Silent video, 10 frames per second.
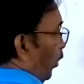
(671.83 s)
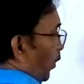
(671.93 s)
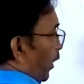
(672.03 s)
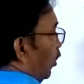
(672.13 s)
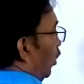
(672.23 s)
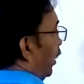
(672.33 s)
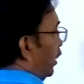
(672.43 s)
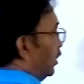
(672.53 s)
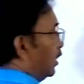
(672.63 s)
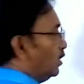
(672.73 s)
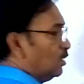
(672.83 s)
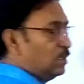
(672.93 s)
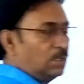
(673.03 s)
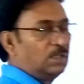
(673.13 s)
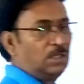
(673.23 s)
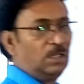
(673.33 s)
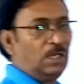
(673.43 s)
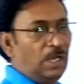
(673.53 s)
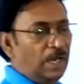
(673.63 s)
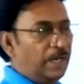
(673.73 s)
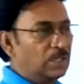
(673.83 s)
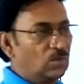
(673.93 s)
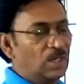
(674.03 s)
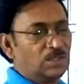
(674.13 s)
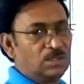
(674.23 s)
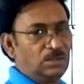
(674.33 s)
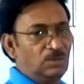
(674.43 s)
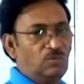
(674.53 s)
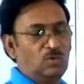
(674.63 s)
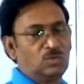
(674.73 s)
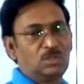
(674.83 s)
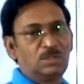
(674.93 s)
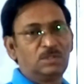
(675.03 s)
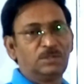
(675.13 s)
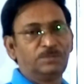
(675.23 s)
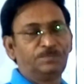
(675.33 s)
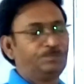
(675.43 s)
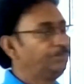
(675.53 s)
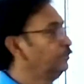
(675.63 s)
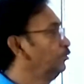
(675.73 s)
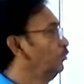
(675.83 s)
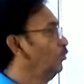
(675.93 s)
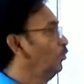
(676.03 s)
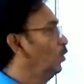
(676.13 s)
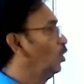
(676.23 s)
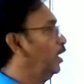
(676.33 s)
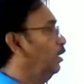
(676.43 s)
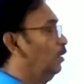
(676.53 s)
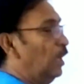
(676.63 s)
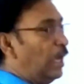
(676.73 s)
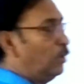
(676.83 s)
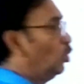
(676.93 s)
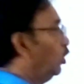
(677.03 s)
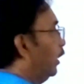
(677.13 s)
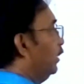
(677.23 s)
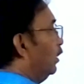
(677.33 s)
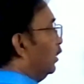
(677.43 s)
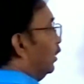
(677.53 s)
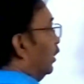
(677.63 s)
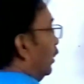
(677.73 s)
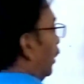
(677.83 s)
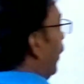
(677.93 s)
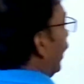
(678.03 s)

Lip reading: perpendicular distance and as well as the force. Okay, and you know that the